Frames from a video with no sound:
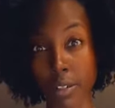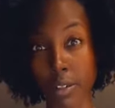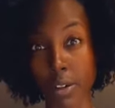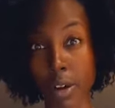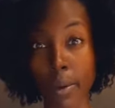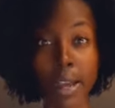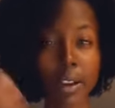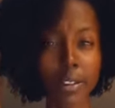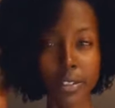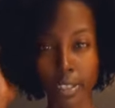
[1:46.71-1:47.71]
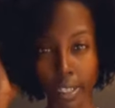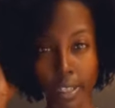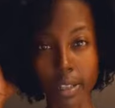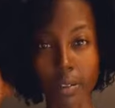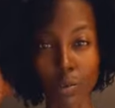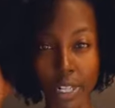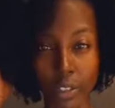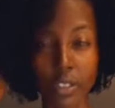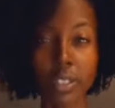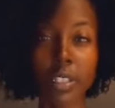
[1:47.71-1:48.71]
You know, I understand
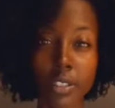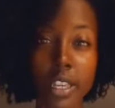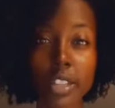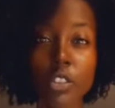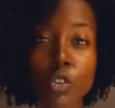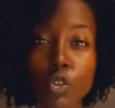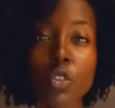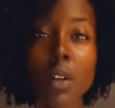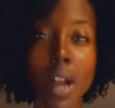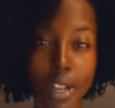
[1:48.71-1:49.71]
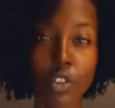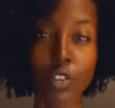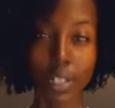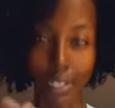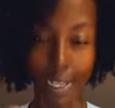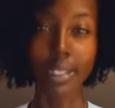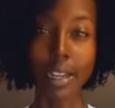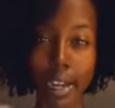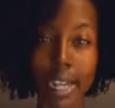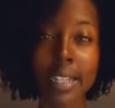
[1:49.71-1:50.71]
race is a social construct, guys.
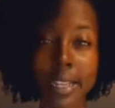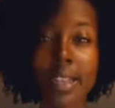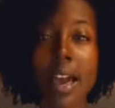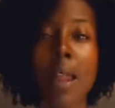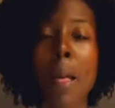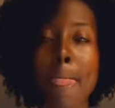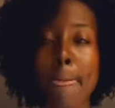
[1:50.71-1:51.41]
I, I get that.